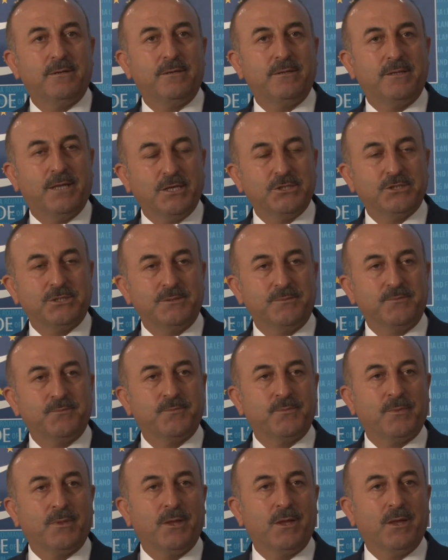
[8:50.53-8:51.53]
nation,
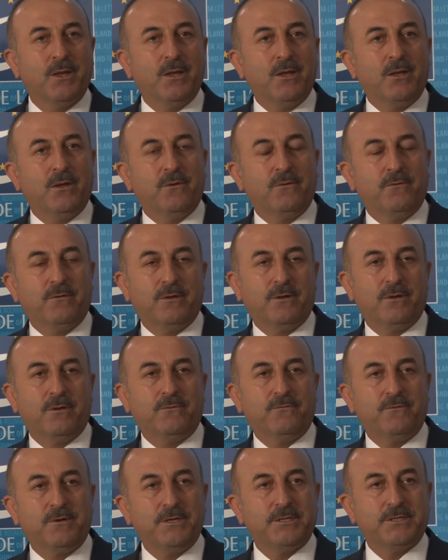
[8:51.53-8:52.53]
uh,
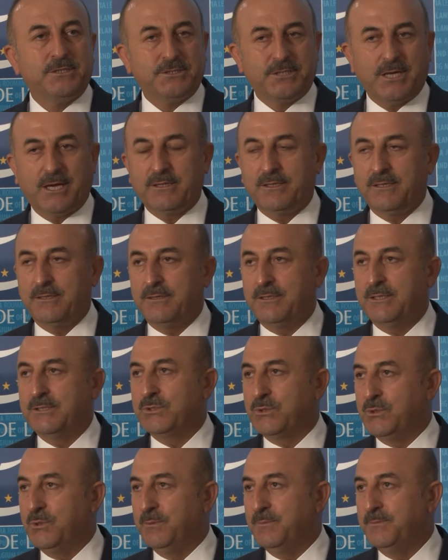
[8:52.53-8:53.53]
we rejected this
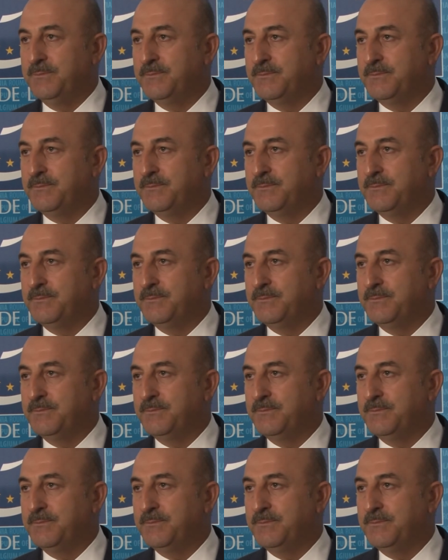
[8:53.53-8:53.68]
coup.